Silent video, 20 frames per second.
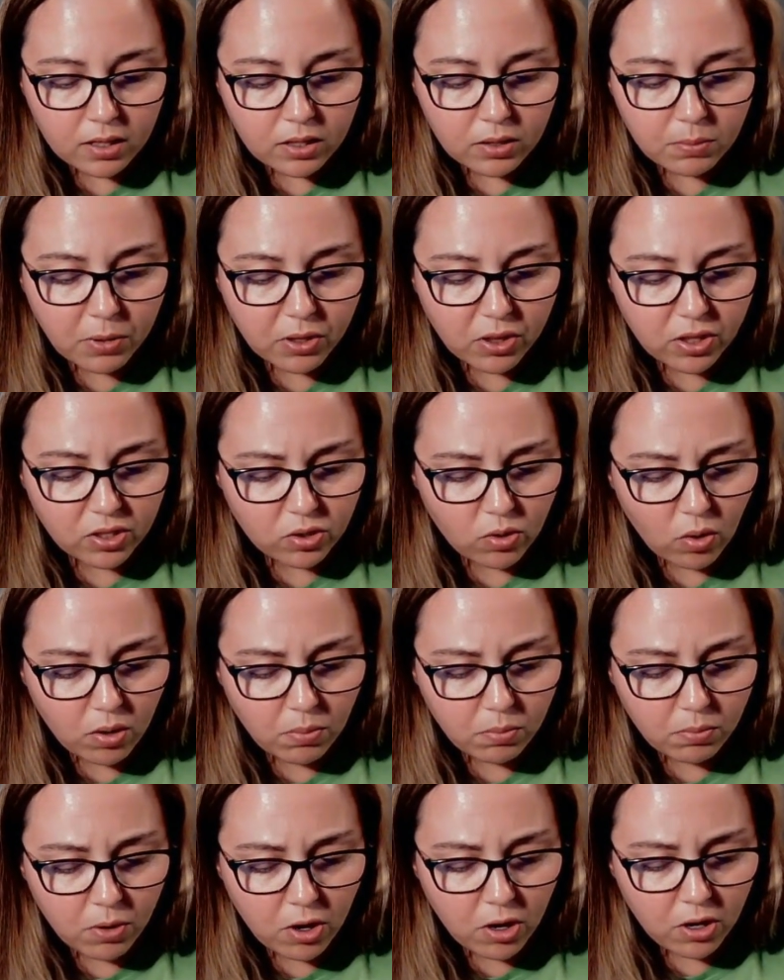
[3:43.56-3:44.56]
But the stolen
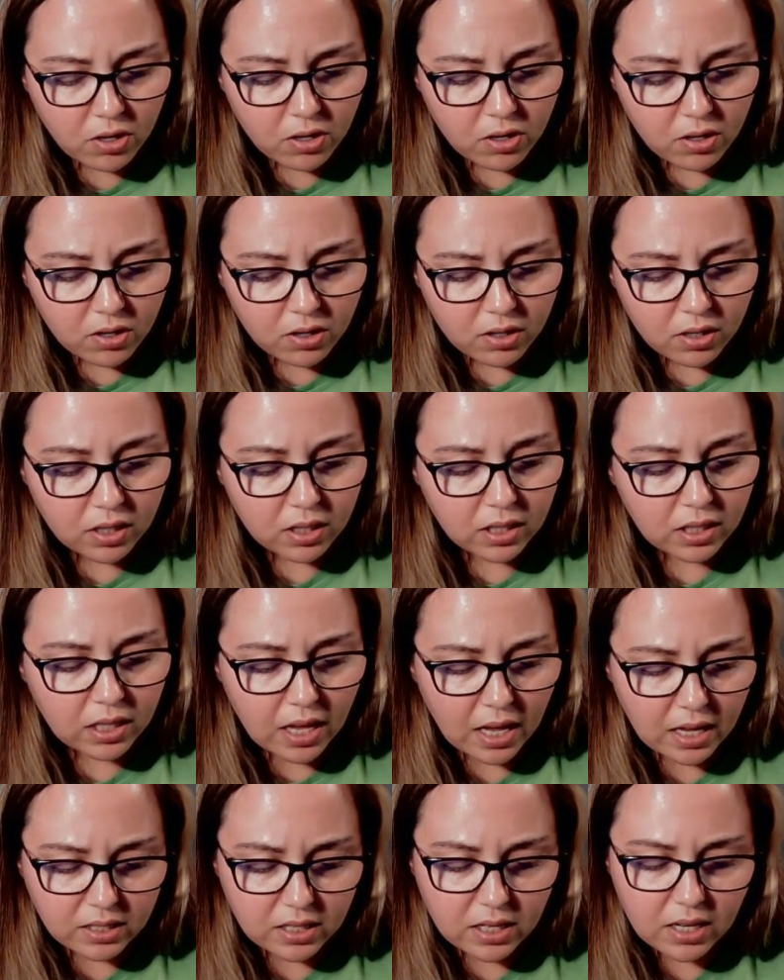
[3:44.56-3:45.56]
book?
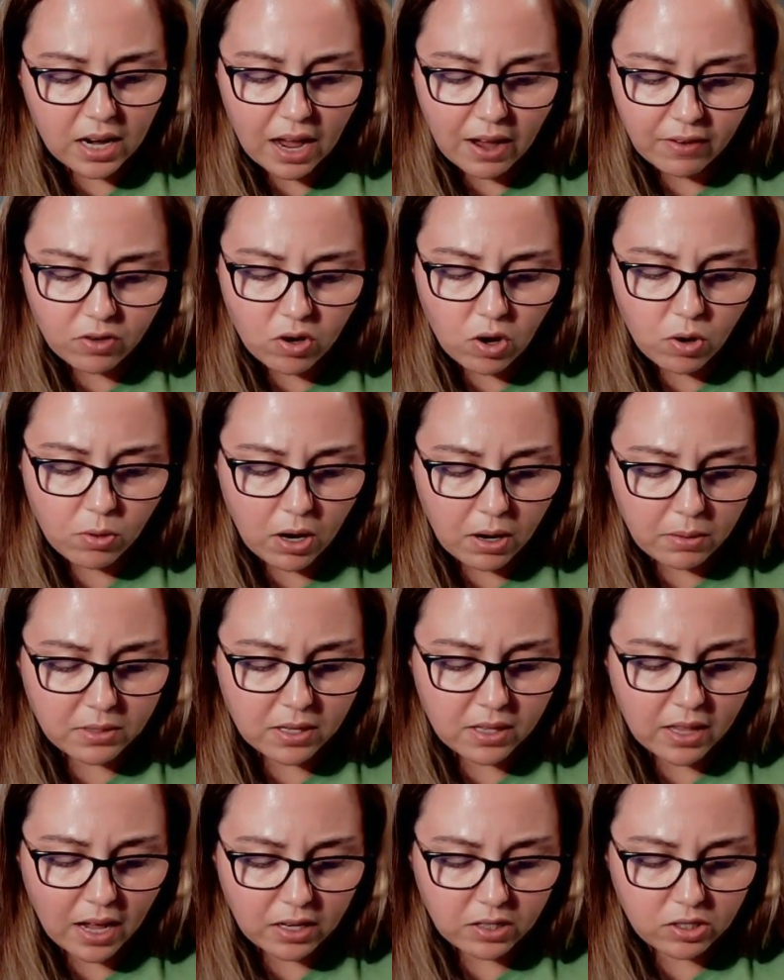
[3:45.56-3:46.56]
Yes, he'd have to own up to
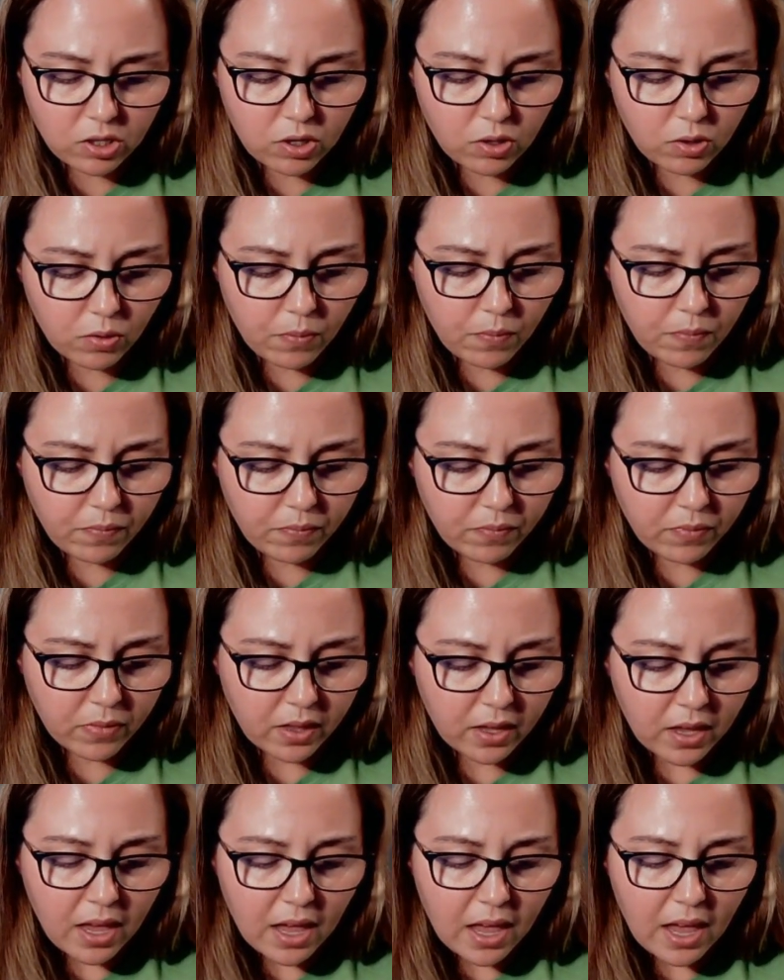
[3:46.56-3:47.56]
that too.
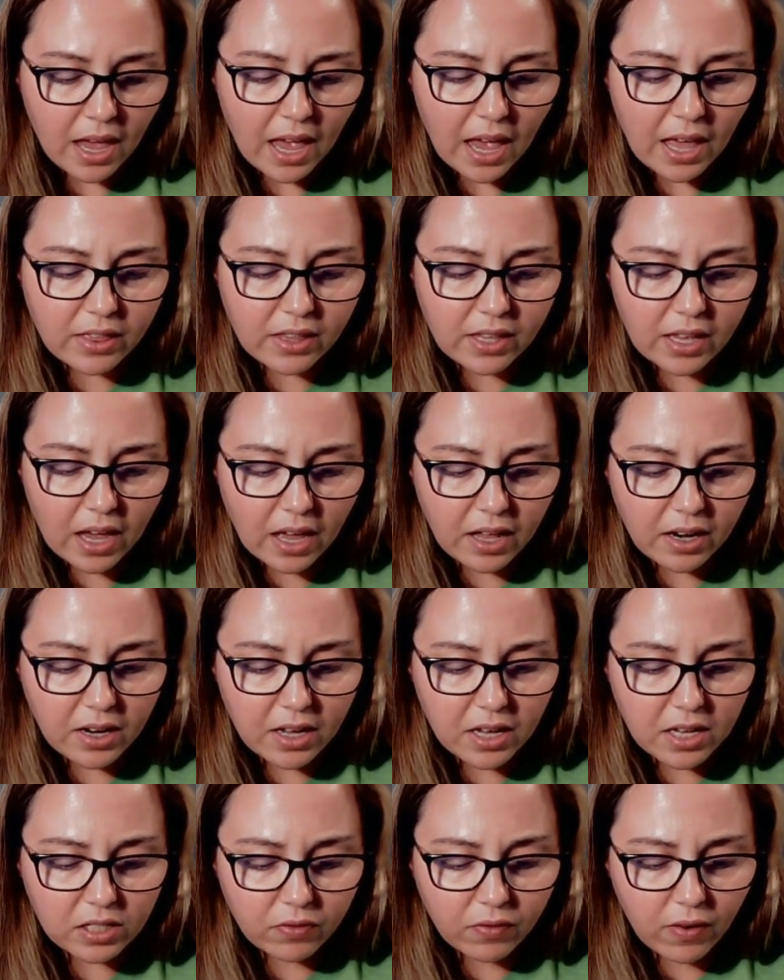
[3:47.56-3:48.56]
In the end,
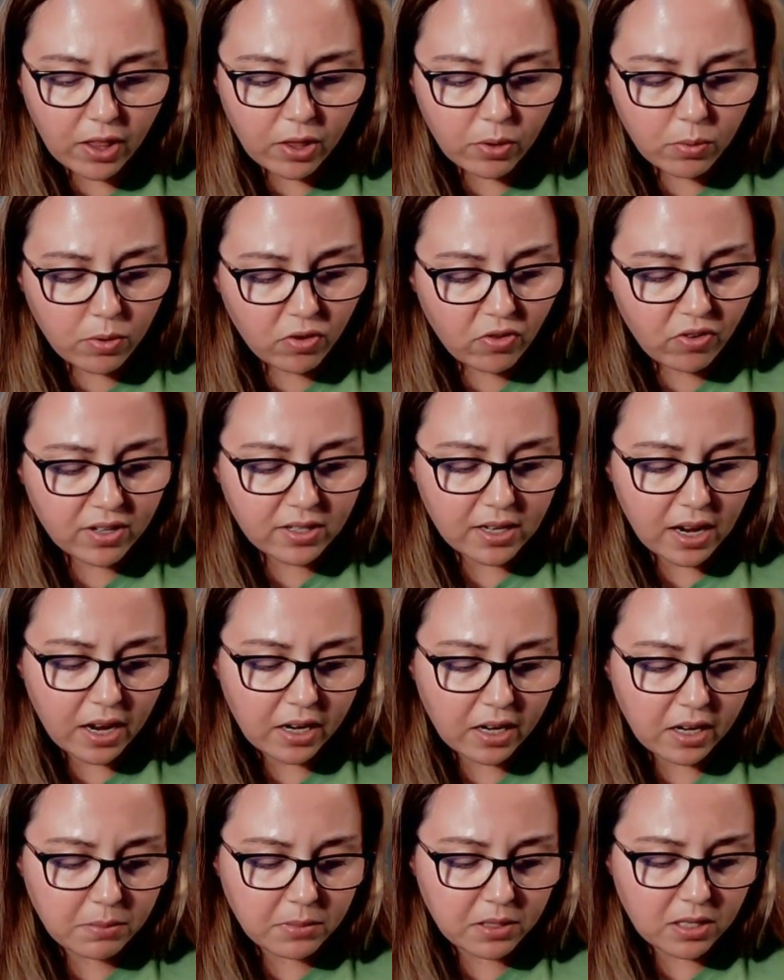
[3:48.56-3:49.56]
his father would resign
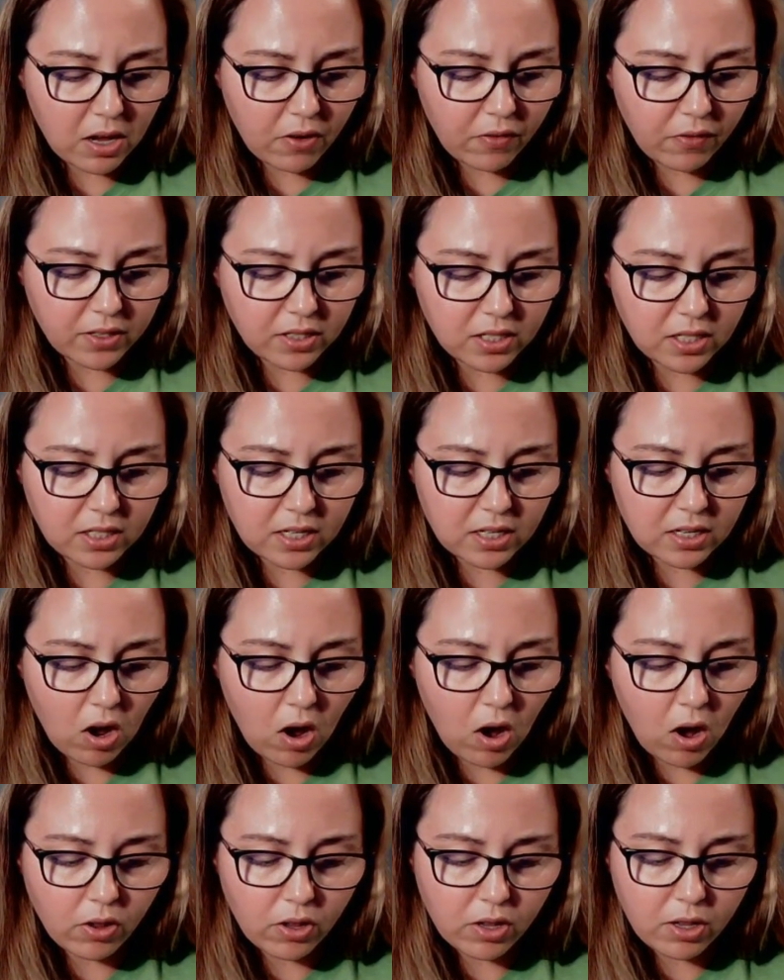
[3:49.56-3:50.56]
himself as he did
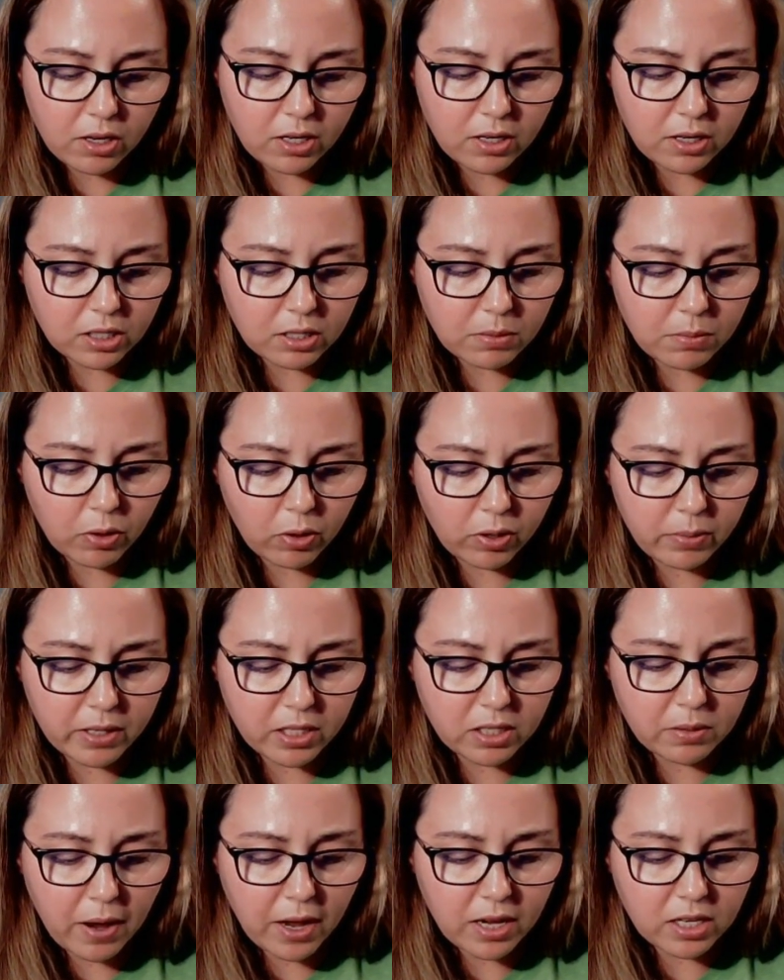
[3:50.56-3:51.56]
all the disappointments
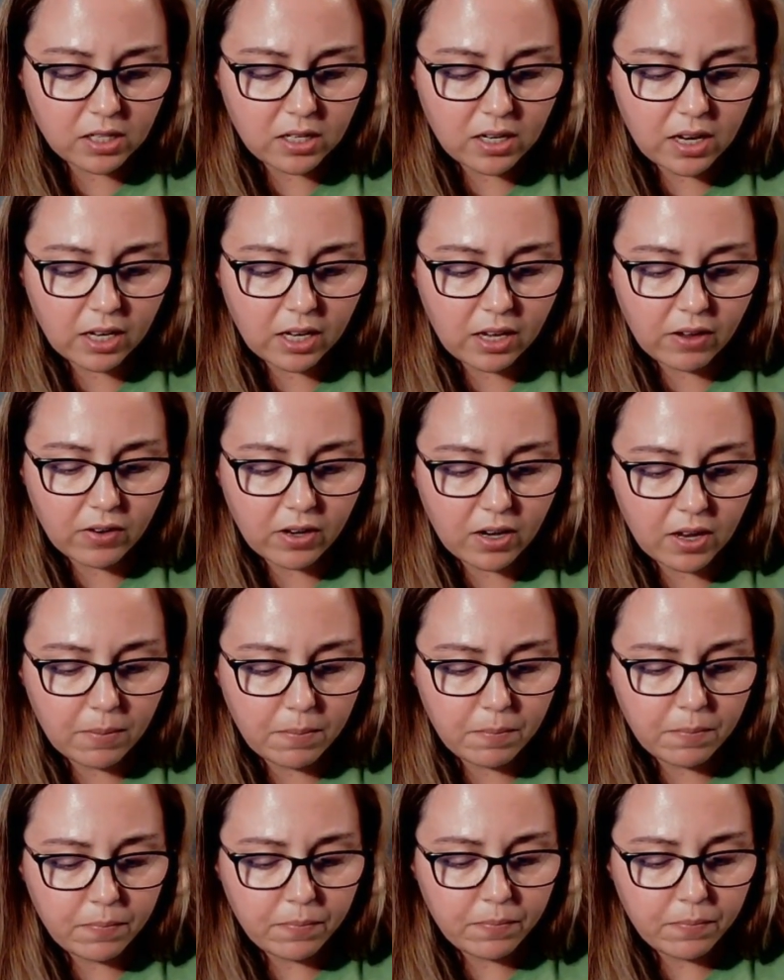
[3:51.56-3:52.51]
Bastian had given him.